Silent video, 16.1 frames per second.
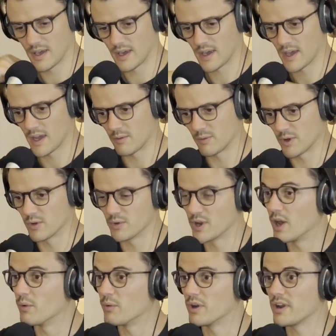and we all
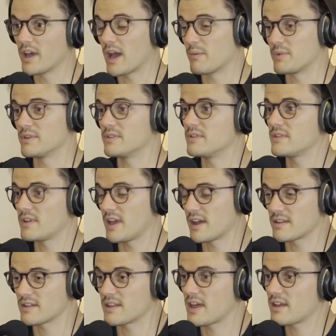know what happened out
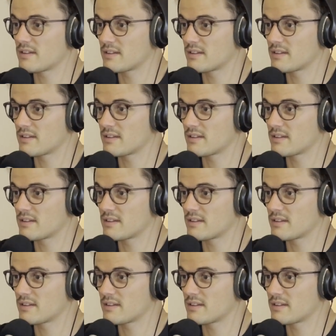of that.